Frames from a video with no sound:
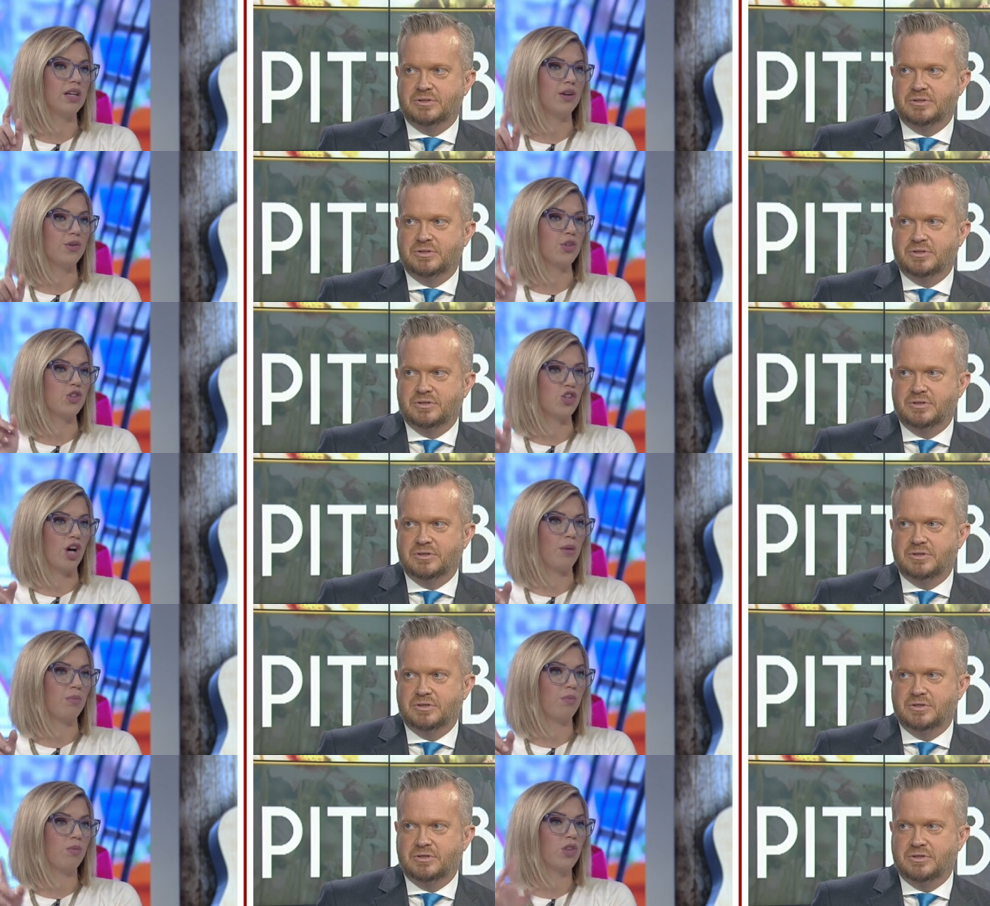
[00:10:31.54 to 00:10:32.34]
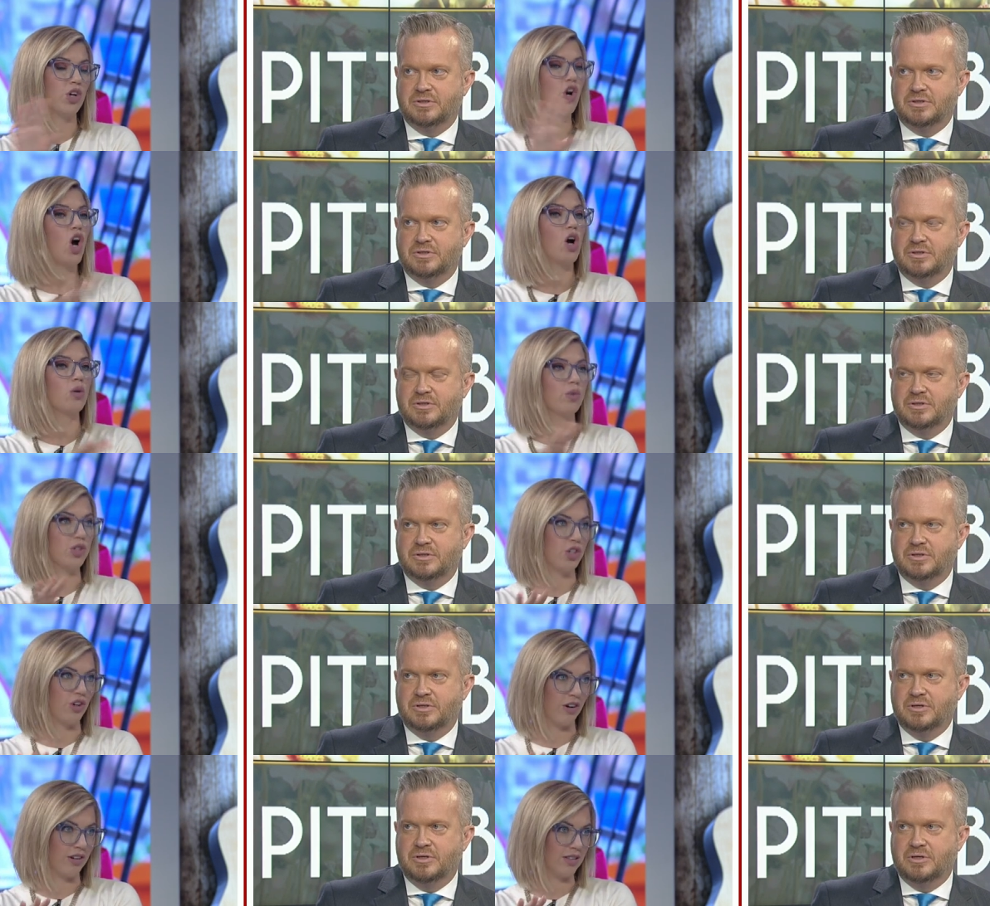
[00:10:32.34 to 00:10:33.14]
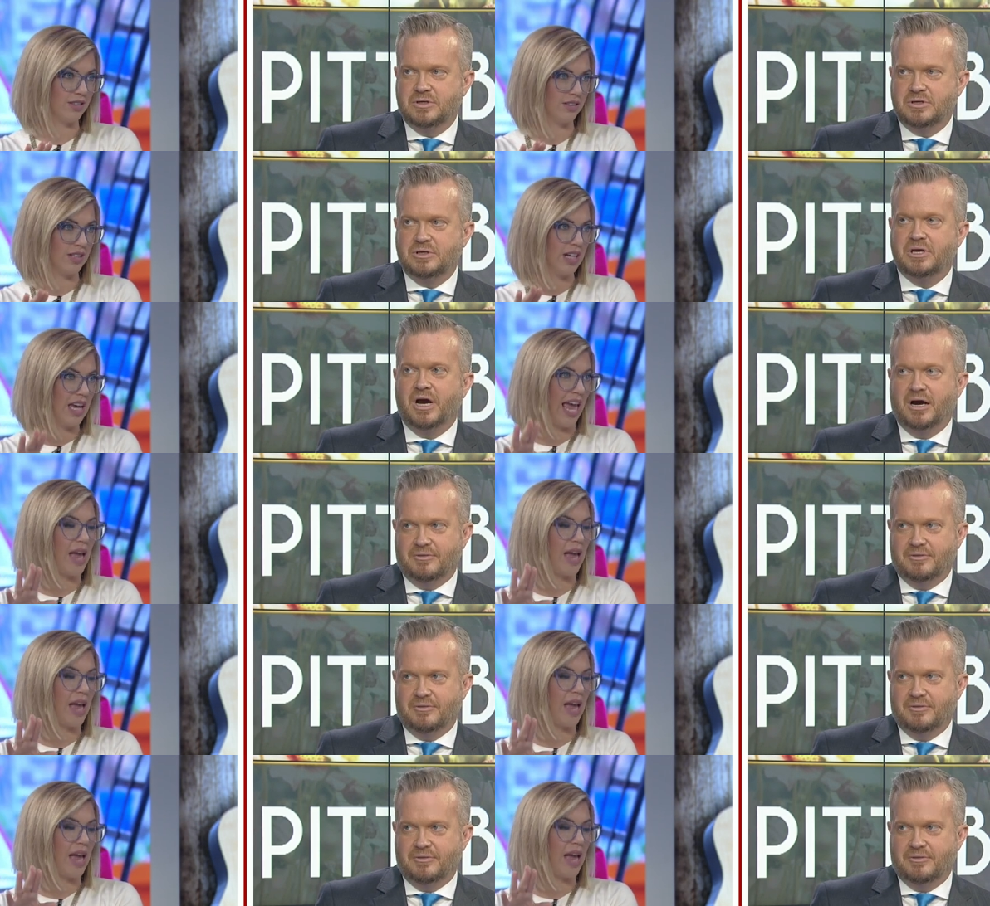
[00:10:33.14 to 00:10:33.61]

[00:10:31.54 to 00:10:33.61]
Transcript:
Speaker 1: near the shop, the cart return. Yeah.